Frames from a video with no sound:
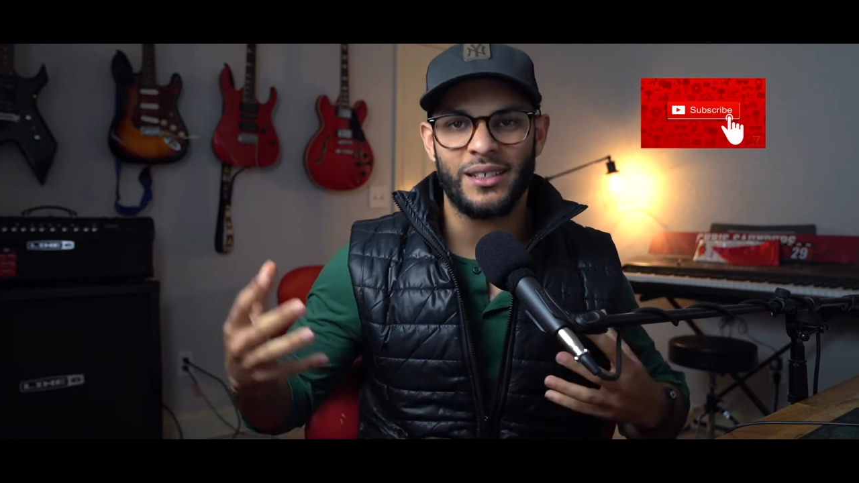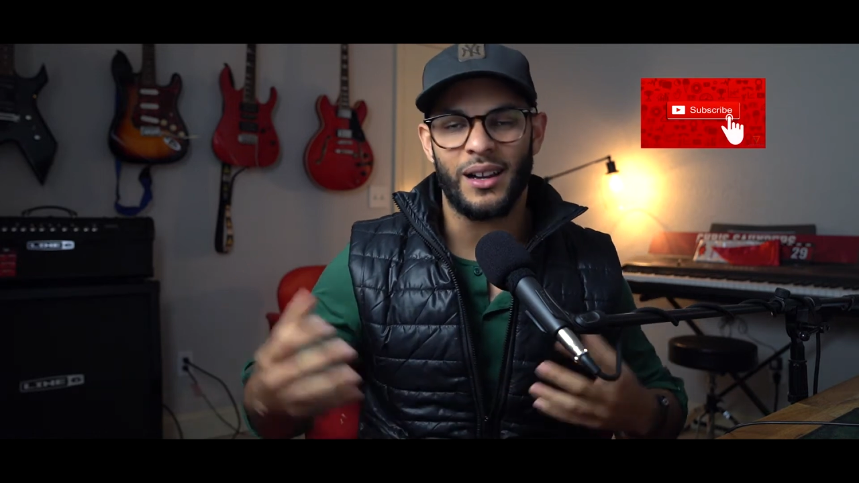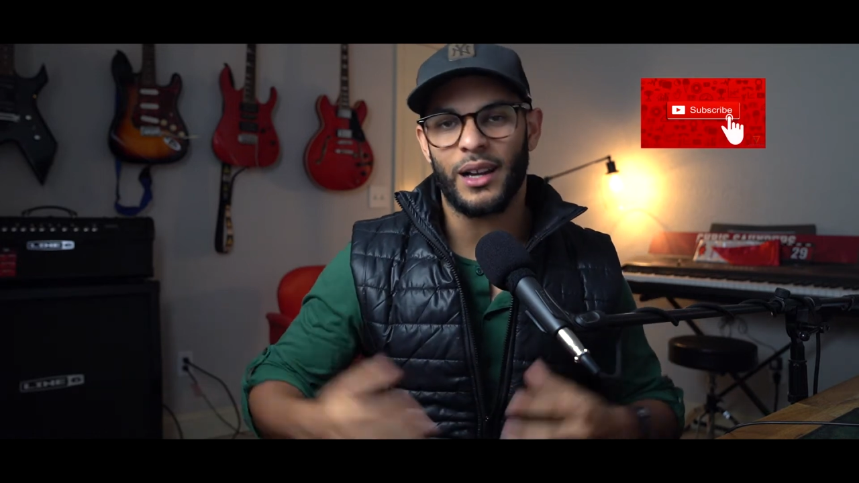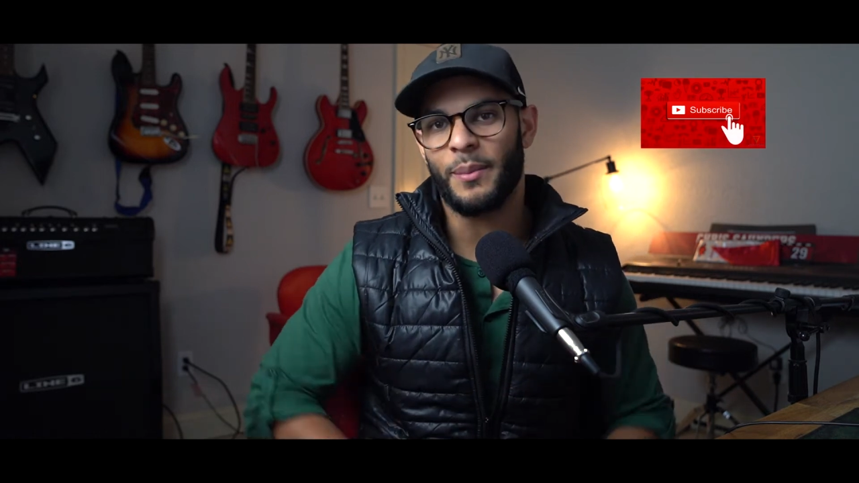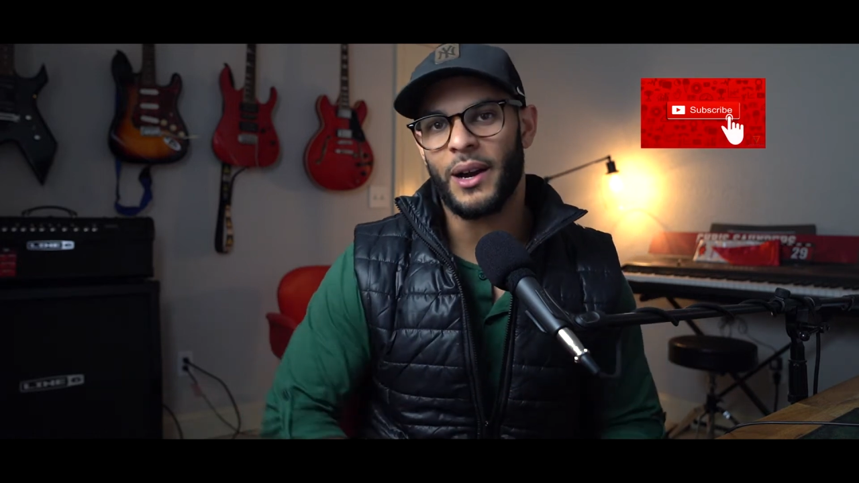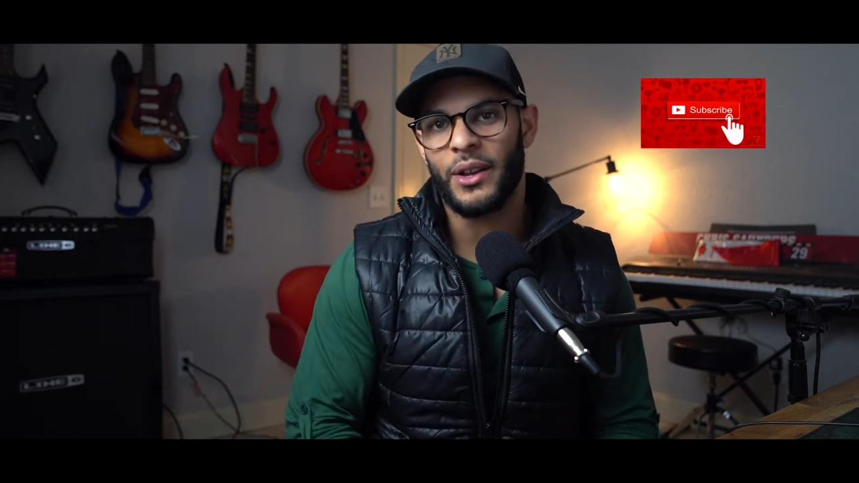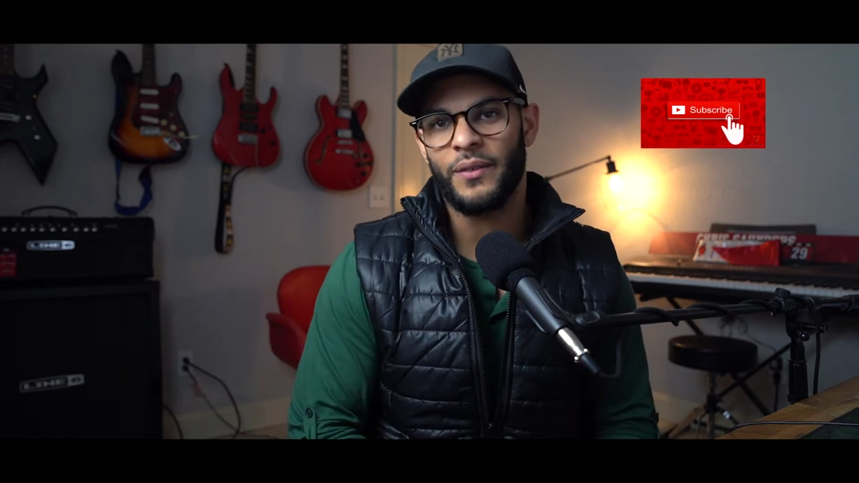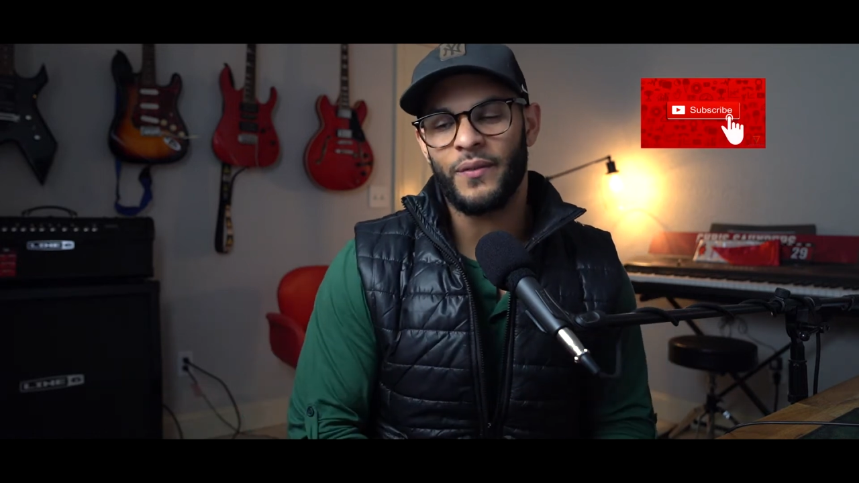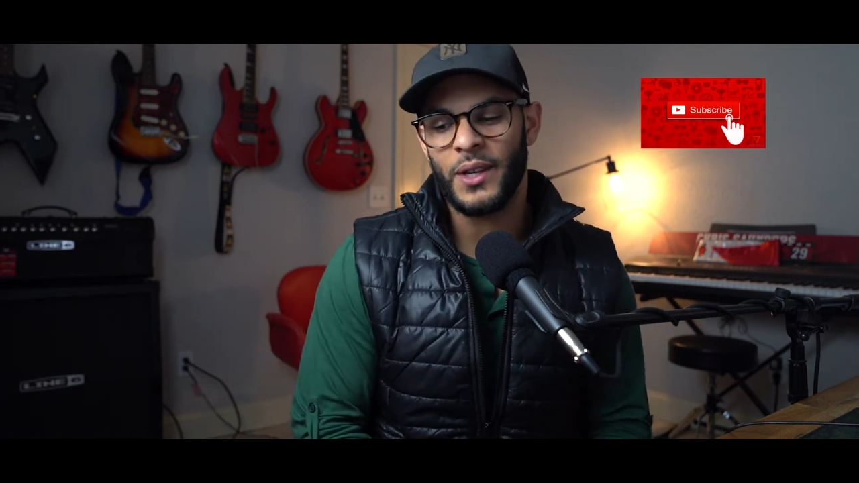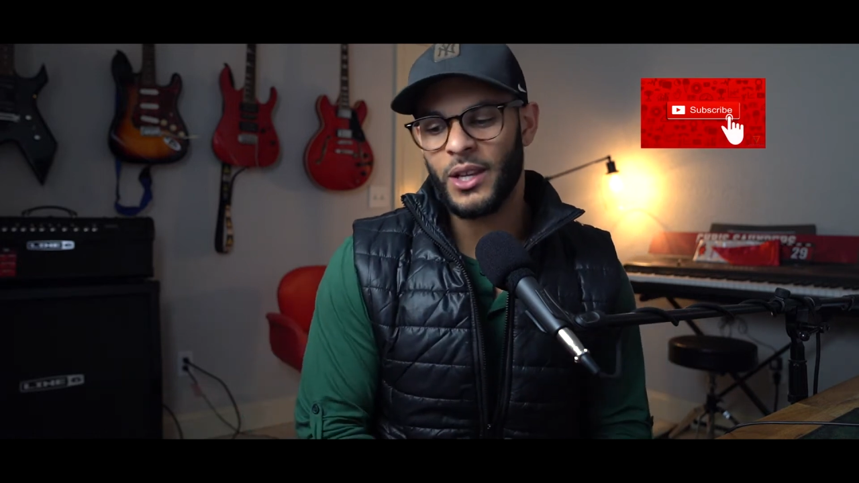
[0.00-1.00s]
Talk About It
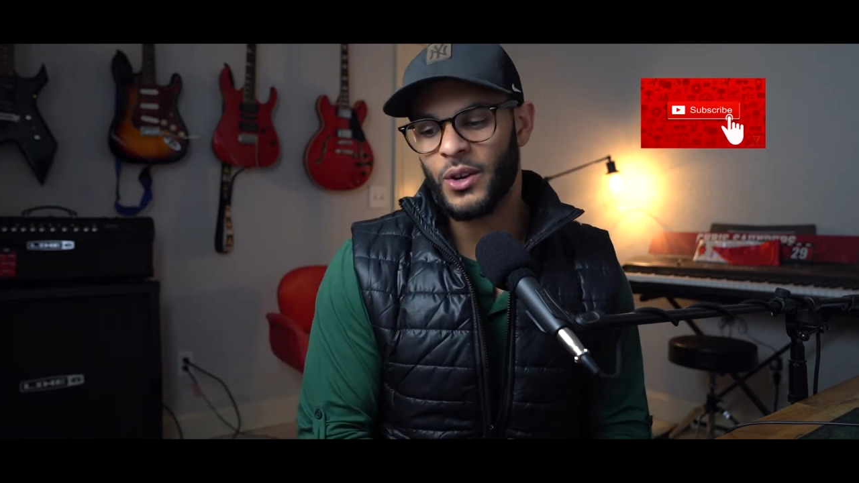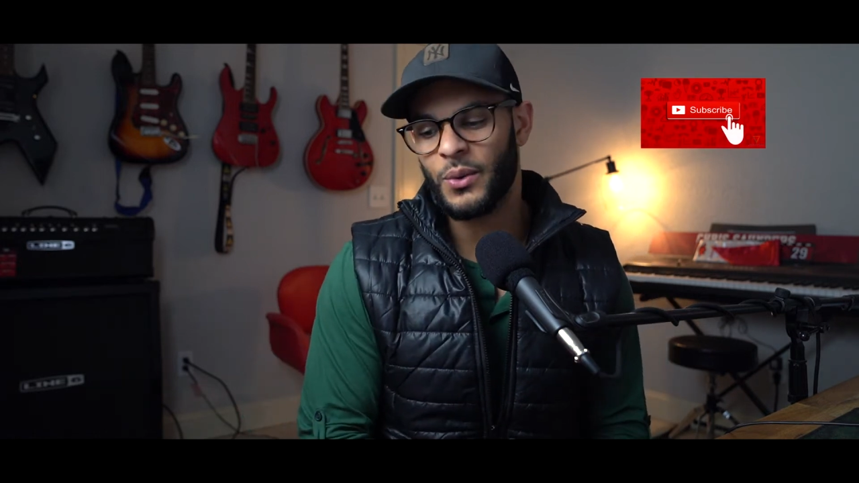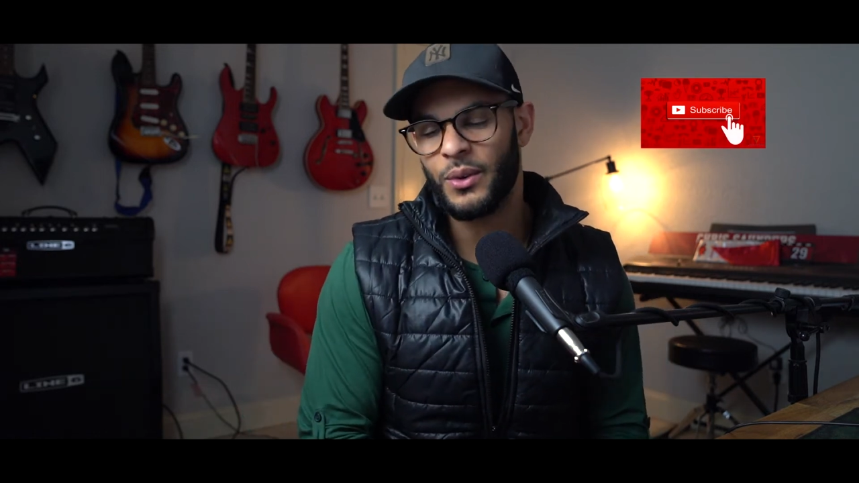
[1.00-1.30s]
video